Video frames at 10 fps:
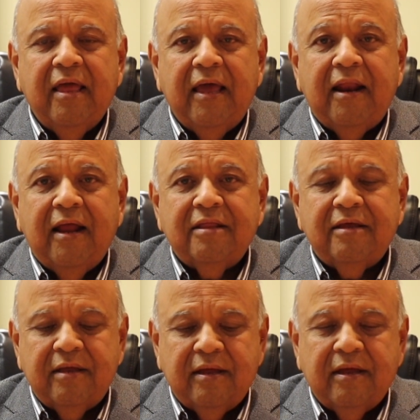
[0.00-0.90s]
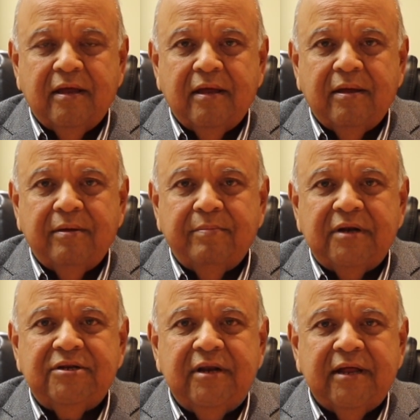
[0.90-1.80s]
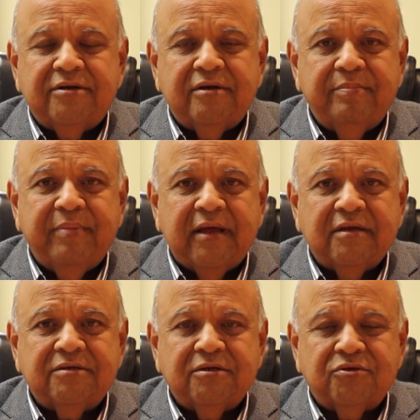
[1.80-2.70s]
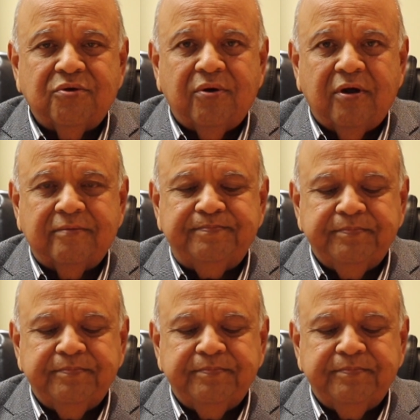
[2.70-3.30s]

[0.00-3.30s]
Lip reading: and other multilateral banks and so on.